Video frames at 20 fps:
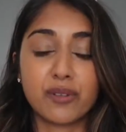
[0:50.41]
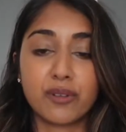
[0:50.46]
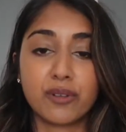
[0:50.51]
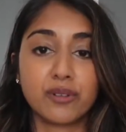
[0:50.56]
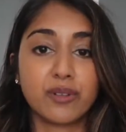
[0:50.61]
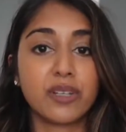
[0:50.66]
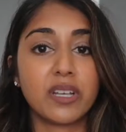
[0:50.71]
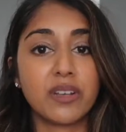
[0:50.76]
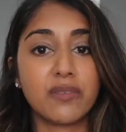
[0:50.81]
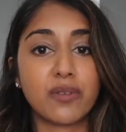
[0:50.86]
so
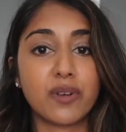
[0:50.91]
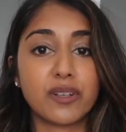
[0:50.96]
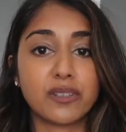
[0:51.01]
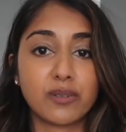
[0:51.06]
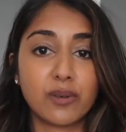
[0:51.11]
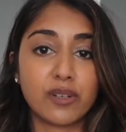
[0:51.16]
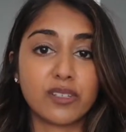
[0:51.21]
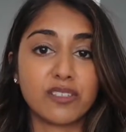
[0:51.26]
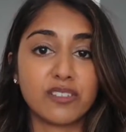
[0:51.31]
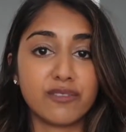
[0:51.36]
they're looking for a
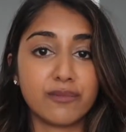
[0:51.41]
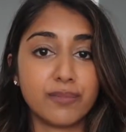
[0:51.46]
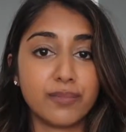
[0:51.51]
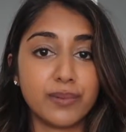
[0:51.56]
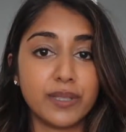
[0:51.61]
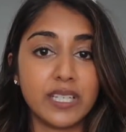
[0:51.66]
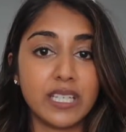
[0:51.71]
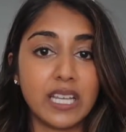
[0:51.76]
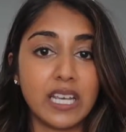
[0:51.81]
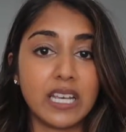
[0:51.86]
source of
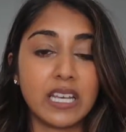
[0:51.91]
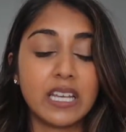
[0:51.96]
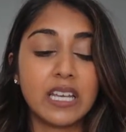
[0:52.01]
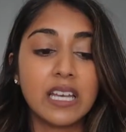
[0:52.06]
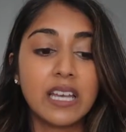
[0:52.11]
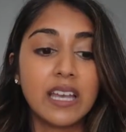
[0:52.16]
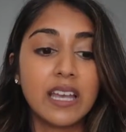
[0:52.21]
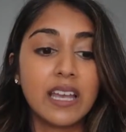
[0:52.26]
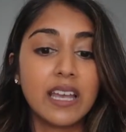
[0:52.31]
bleeding.